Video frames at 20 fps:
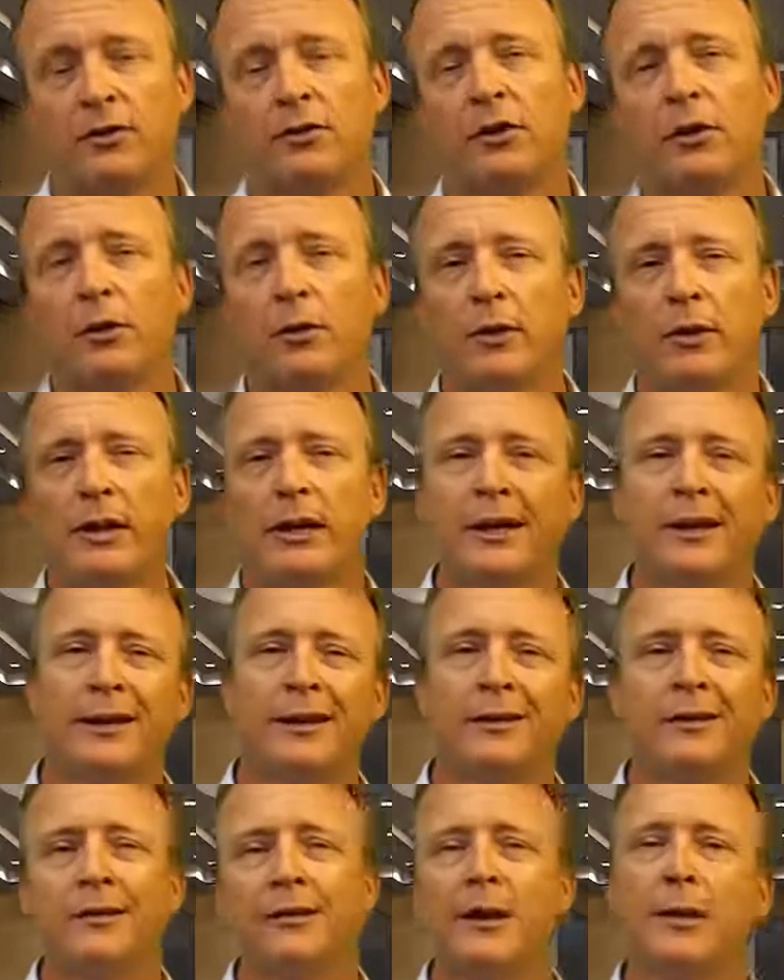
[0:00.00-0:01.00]
So it
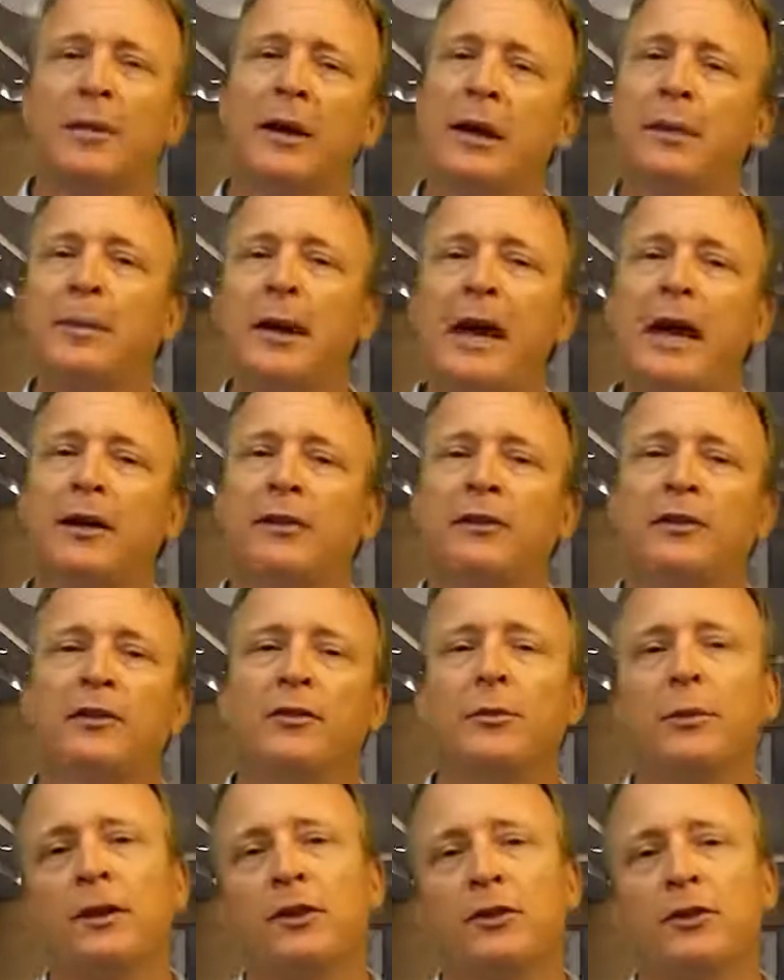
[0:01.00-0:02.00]
is
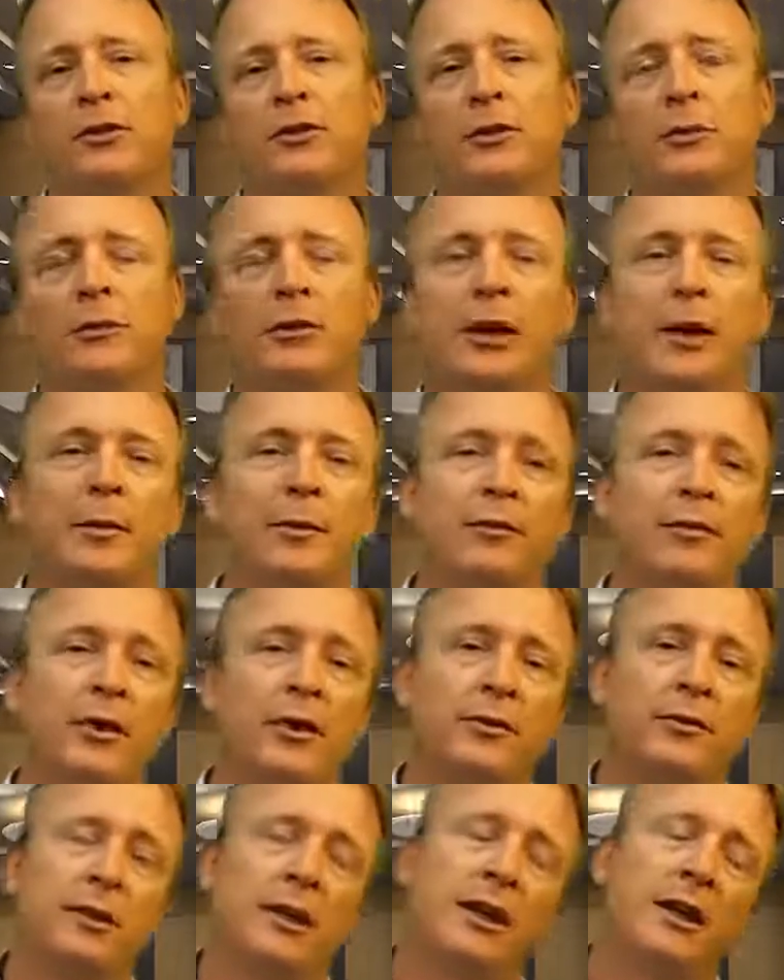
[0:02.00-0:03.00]
semi-passive, but there is some time
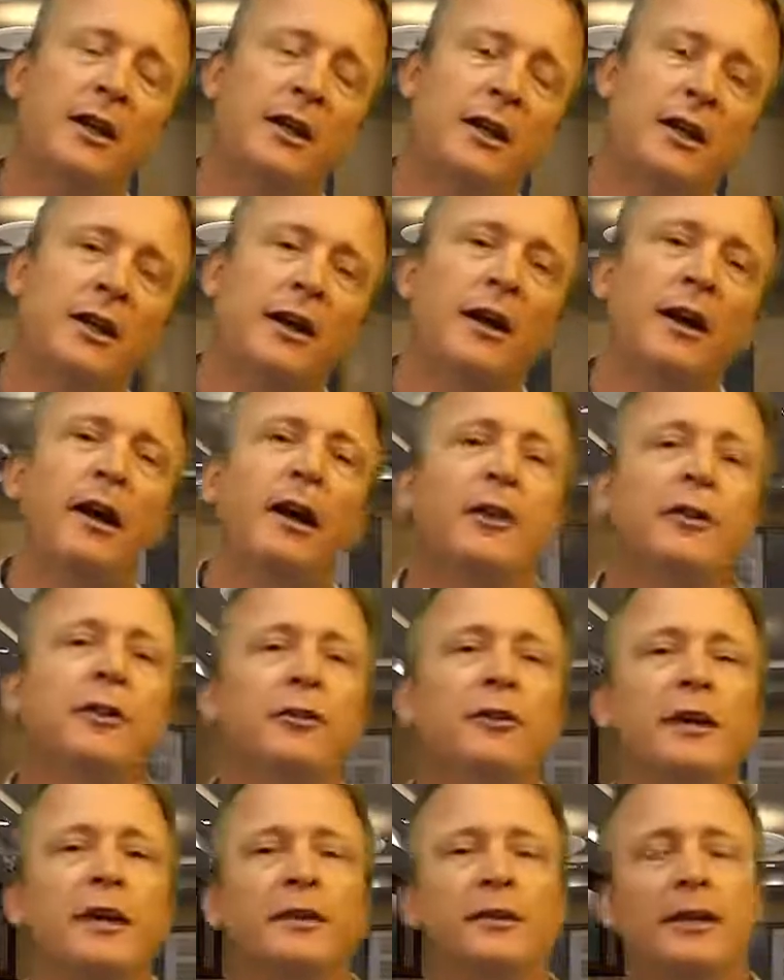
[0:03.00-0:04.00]
involved.
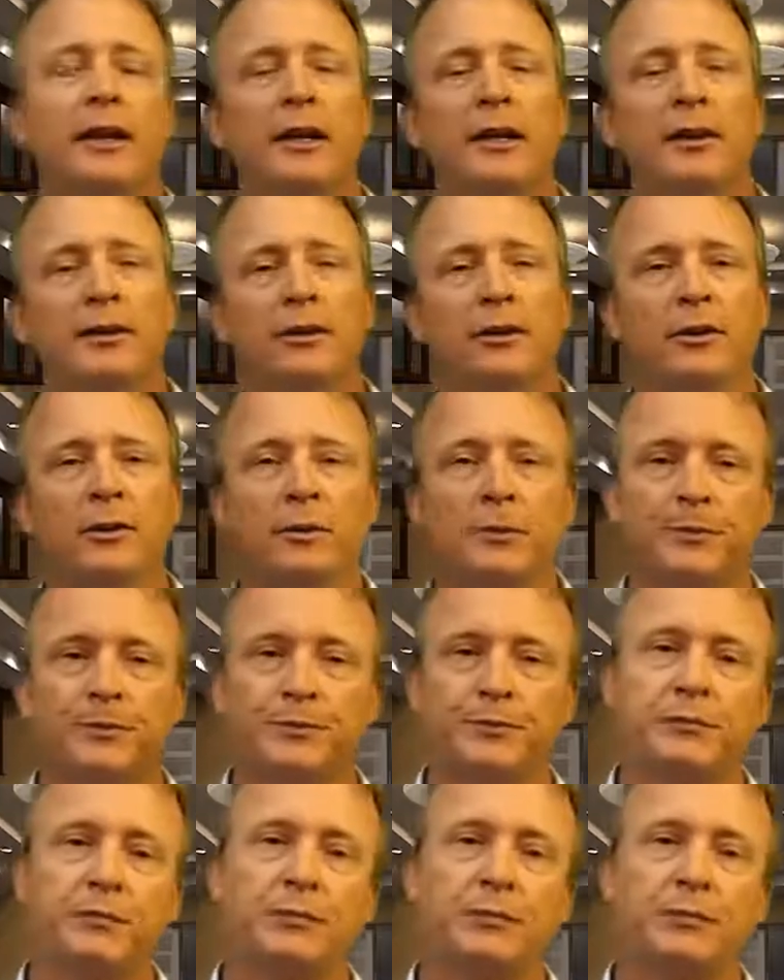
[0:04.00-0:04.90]
Other things that I do